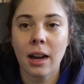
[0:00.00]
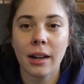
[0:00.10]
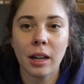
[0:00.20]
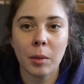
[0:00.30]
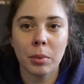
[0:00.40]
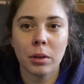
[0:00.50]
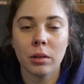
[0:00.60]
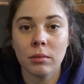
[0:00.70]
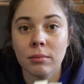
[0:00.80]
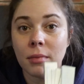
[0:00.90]
cut up
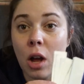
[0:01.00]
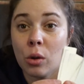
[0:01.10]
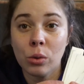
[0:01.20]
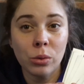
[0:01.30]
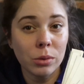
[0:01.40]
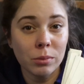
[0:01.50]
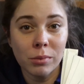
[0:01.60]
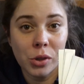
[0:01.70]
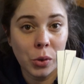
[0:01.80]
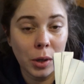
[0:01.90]
old
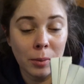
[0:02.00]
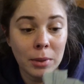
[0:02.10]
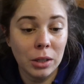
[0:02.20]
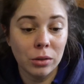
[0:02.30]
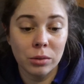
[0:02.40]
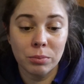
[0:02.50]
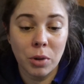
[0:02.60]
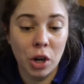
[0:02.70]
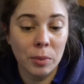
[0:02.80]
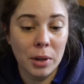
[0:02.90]
soy milk,
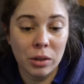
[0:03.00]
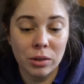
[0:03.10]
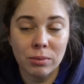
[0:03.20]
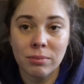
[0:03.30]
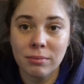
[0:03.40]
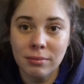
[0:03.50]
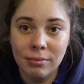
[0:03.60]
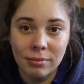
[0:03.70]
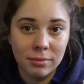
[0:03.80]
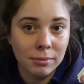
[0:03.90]
oat
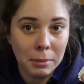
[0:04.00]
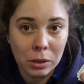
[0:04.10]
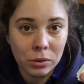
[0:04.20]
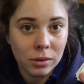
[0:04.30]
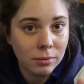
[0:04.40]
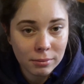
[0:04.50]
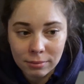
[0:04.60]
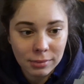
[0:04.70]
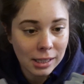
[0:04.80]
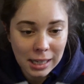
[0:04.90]
milk
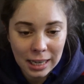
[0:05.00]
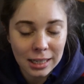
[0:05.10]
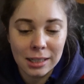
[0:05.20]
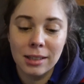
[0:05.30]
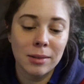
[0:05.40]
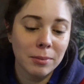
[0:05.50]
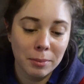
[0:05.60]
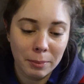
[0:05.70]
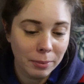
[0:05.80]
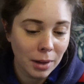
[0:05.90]
containers,
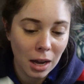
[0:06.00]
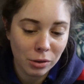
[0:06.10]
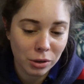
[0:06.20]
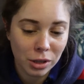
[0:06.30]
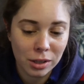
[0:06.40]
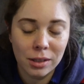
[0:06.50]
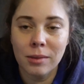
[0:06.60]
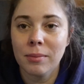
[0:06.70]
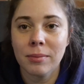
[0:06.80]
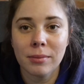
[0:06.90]
cartridges,
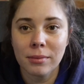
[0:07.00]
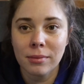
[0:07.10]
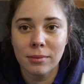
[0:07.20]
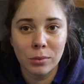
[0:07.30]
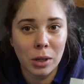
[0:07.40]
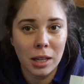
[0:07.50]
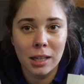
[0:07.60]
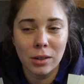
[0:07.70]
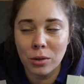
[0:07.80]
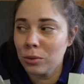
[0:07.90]
what are
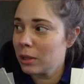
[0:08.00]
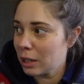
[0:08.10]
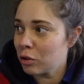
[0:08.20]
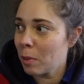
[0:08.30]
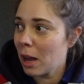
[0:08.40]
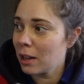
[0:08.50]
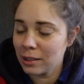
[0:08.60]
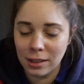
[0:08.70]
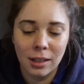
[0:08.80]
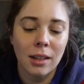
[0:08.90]
these called? Tetra
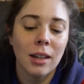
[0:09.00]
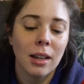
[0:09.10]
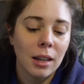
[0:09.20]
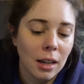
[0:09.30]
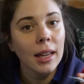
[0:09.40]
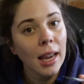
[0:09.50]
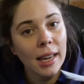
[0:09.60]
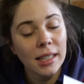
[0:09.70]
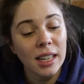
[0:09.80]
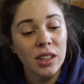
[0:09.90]
Paks.
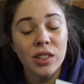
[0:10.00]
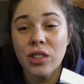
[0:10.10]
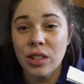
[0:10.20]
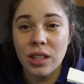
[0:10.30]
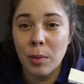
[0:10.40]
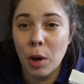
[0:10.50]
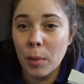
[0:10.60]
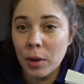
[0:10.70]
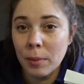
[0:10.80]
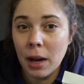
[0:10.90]
And I use just a
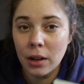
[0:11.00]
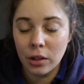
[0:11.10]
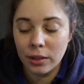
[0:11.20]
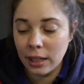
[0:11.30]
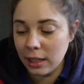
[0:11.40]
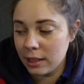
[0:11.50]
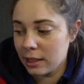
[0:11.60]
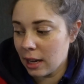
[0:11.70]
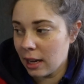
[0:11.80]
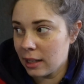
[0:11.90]
permanent marker on these
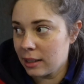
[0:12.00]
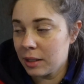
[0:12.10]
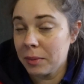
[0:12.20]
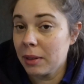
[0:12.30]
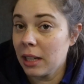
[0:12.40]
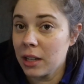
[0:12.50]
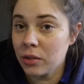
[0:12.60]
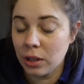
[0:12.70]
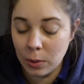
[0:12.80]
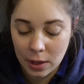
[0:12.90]
and it lasts
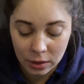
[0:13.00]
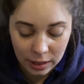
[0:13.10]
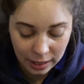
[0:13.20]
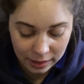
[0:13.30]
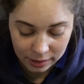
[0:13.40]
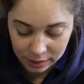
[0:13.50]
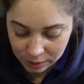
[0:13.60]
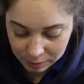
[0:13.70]
really well, and